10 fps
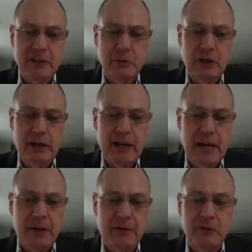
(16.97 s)
World
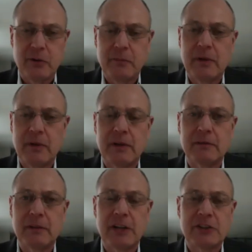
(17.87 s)
Economic
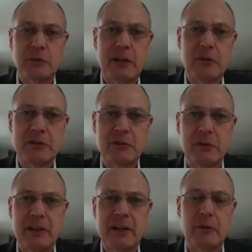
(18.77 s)
Forum last week was
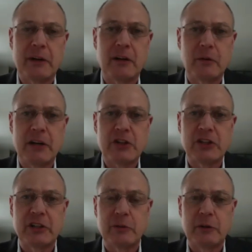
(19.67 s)
really a
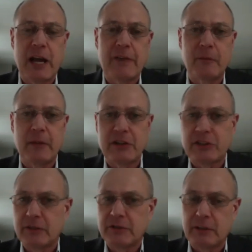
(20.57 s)
reiteration and
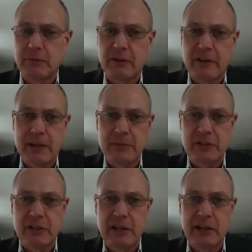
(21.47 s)
reaffirmation of several themes
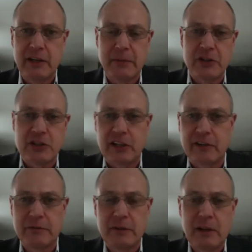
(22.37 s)
that he and Beijing
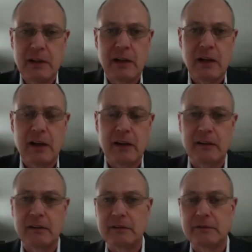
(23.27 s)

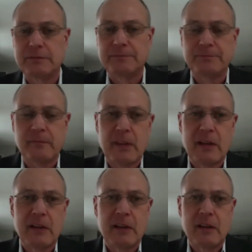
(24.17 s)
have
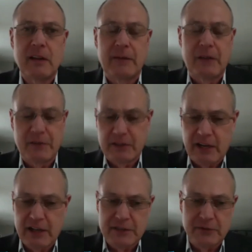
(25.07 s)

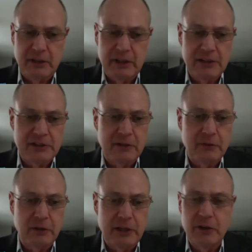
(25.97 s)
advertised for the last
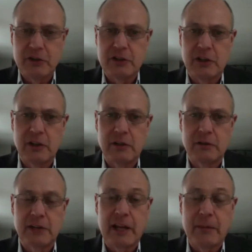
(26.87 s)
several years,
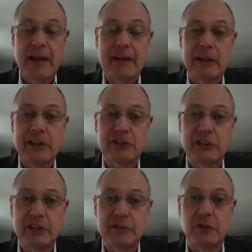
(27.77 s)
dating back at least
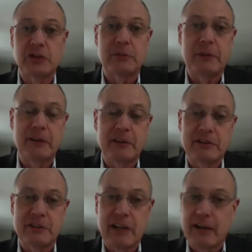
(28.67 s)
to his first
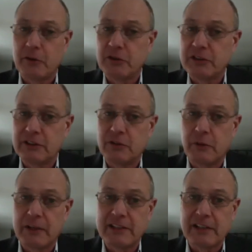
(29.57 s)
appearance at Davos in
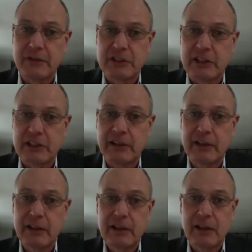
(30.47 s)
2017.
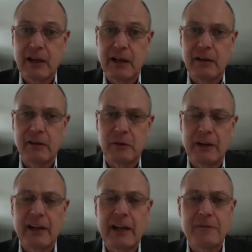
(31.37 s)

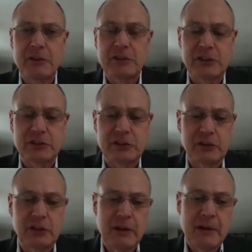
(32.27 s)
Really an emphasis
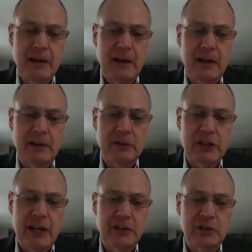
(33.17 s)
on
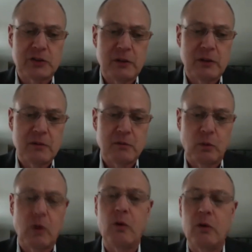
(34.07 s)
China's
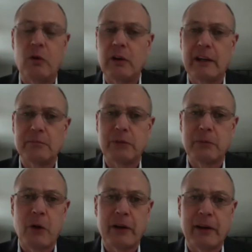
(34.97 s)
role in
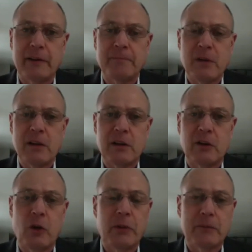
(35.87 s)
promoting
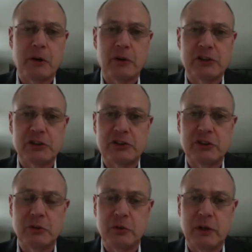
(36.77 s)
global approaches
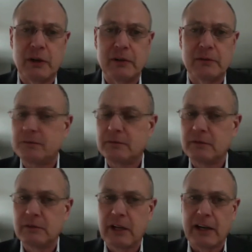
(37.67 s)
to
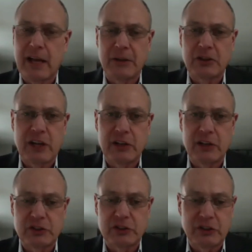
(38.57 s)
economic
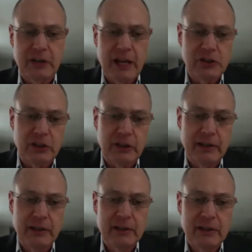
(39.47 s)
challenges
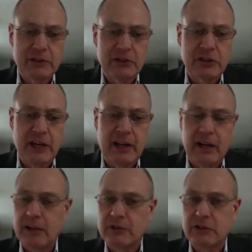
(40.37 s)
internationally,
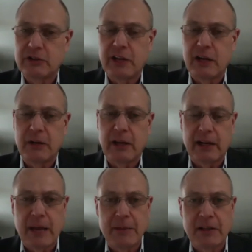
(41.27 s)
sustainable
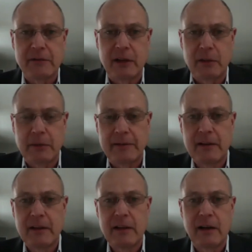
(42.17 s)
economic development.
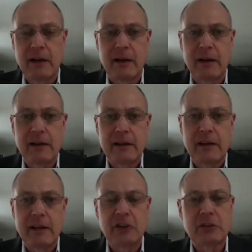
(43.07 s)

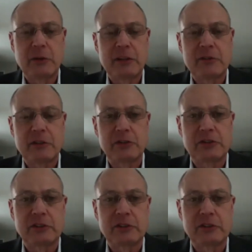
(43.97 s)
He also emphasized